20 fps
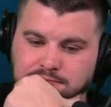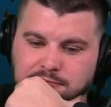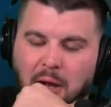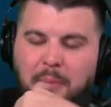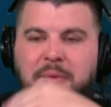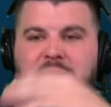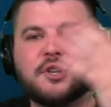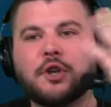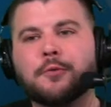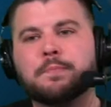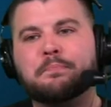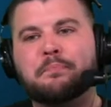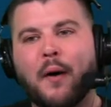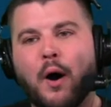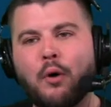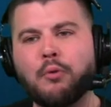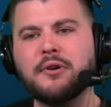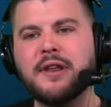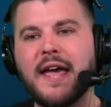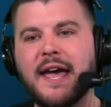I mean, just
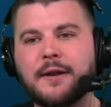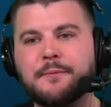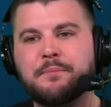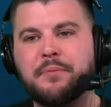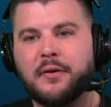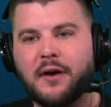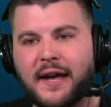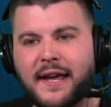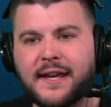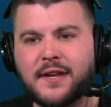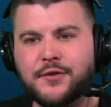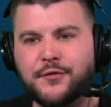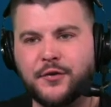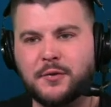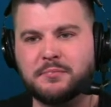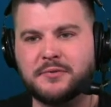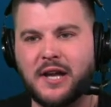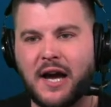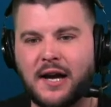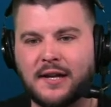bonehead plays
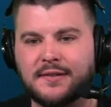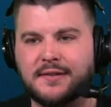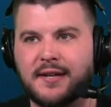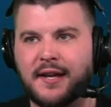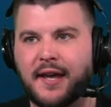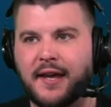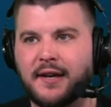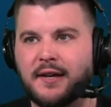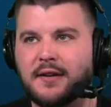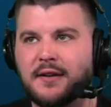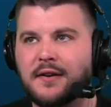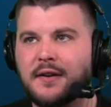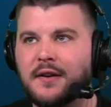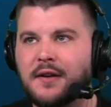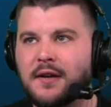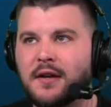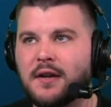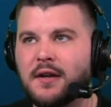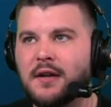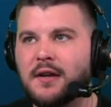from Donte.
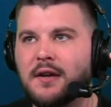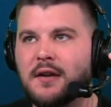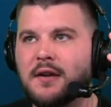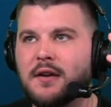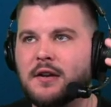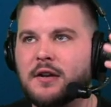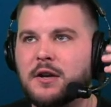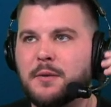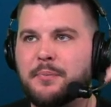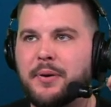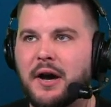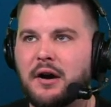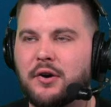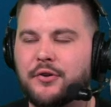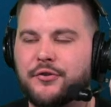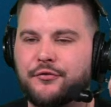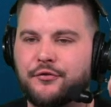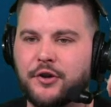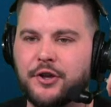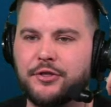
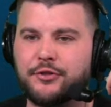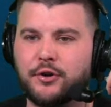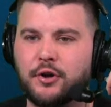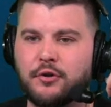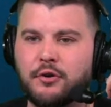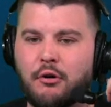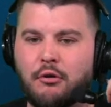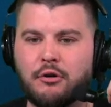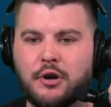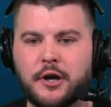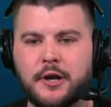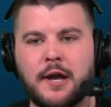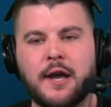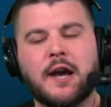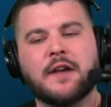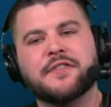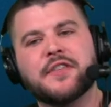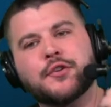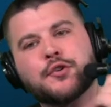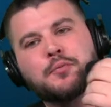Capella's free throw, no good.
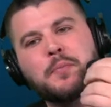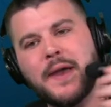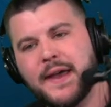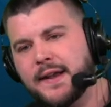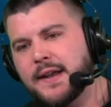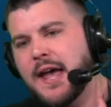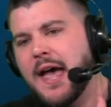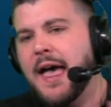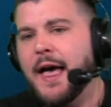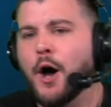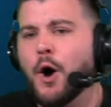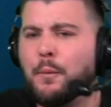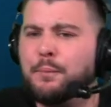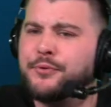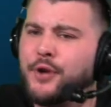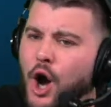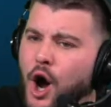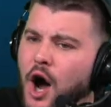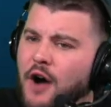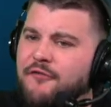This man helped
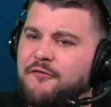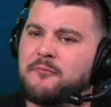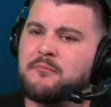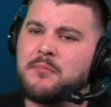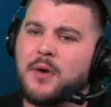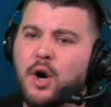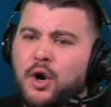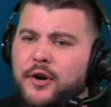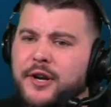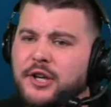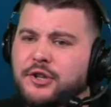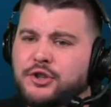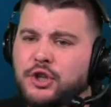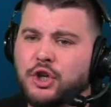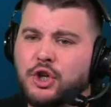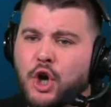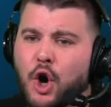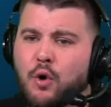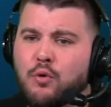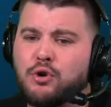off Murray to
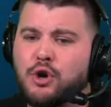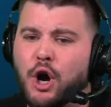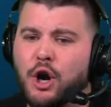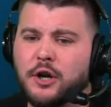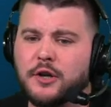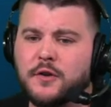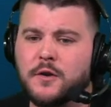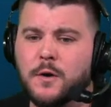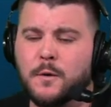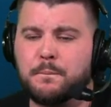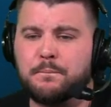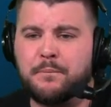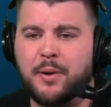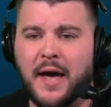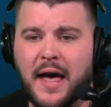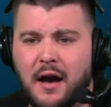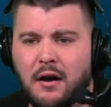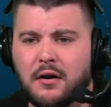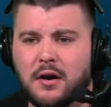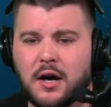go guard
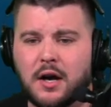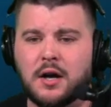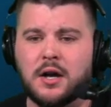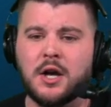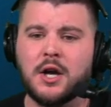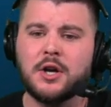Capella